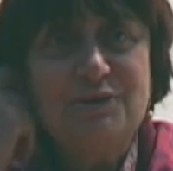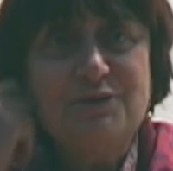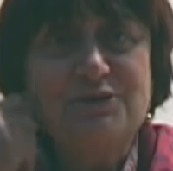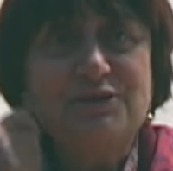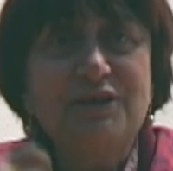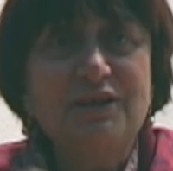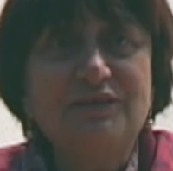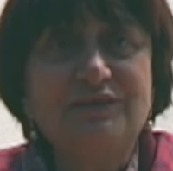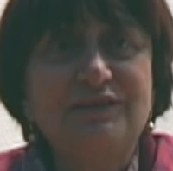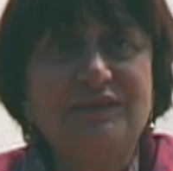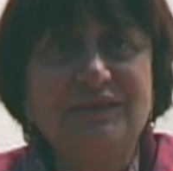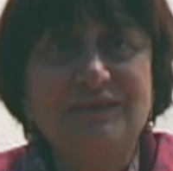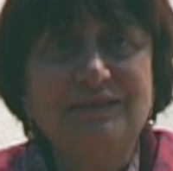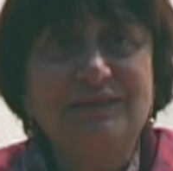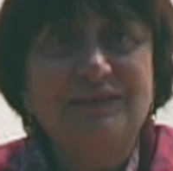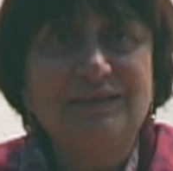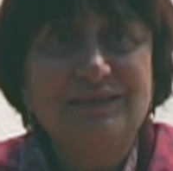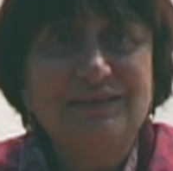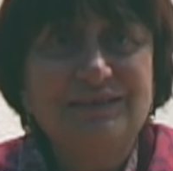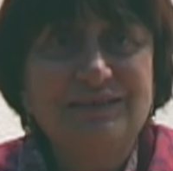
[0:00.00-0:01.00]

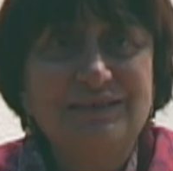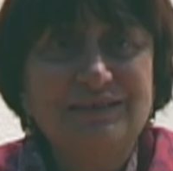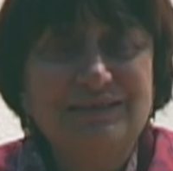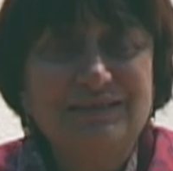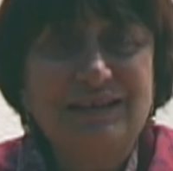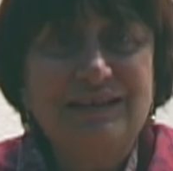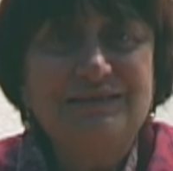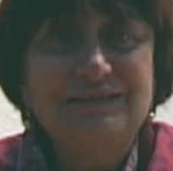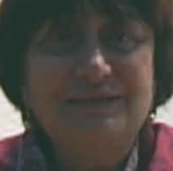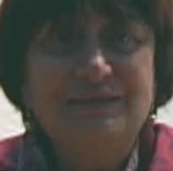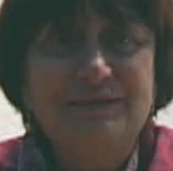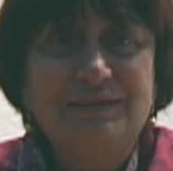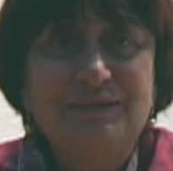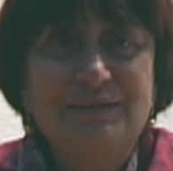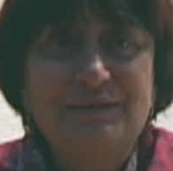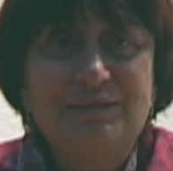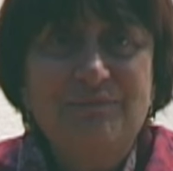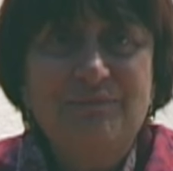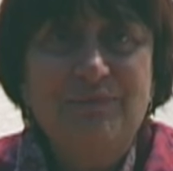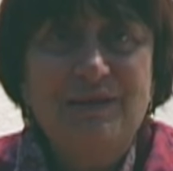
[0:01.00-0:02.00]
Constantine that
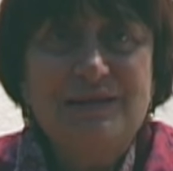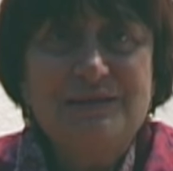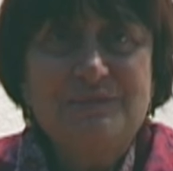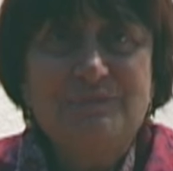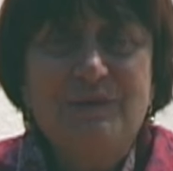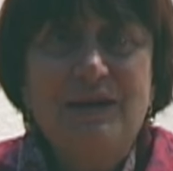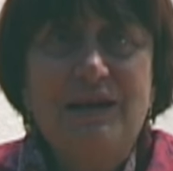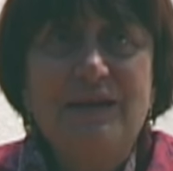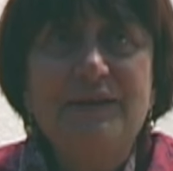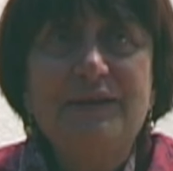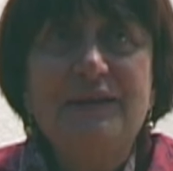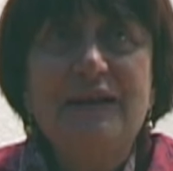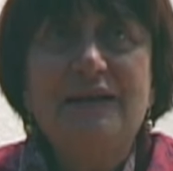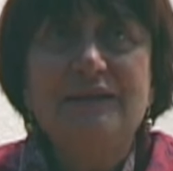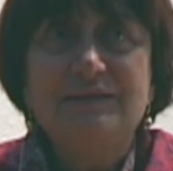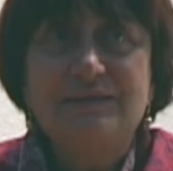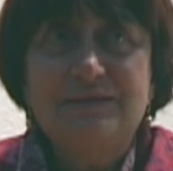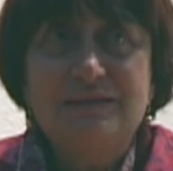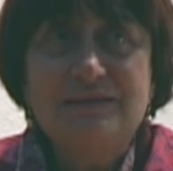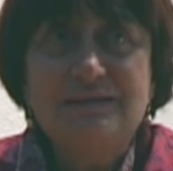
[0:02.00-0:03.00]
passed by. Yeah,
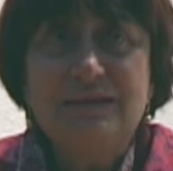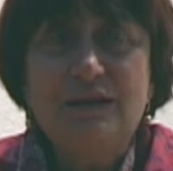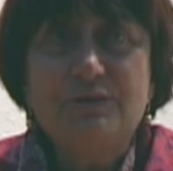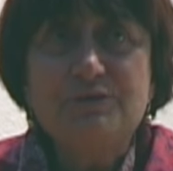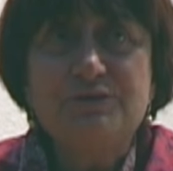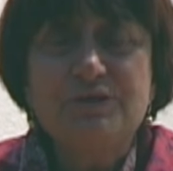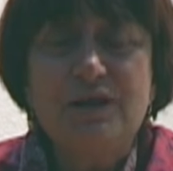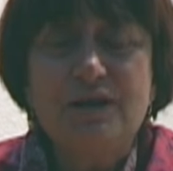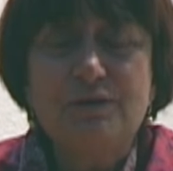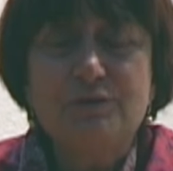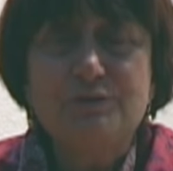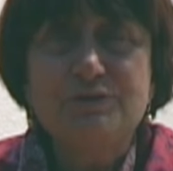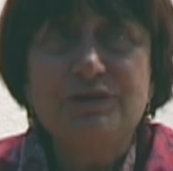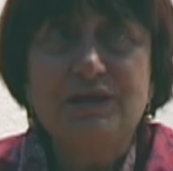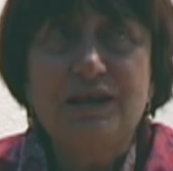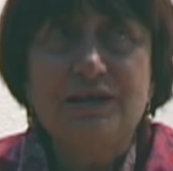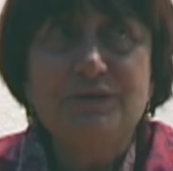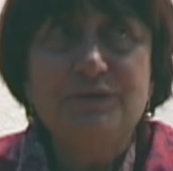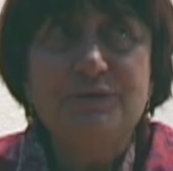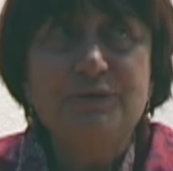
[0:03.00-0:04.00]
it's La Rose à Rose
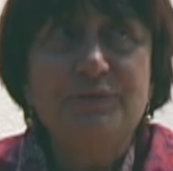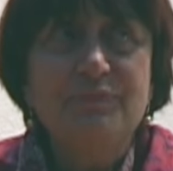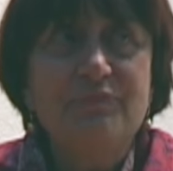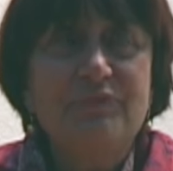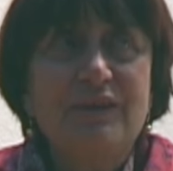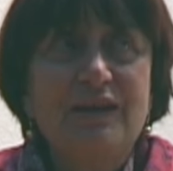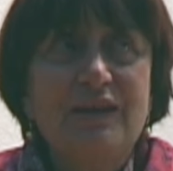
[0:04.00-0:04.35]
I knew.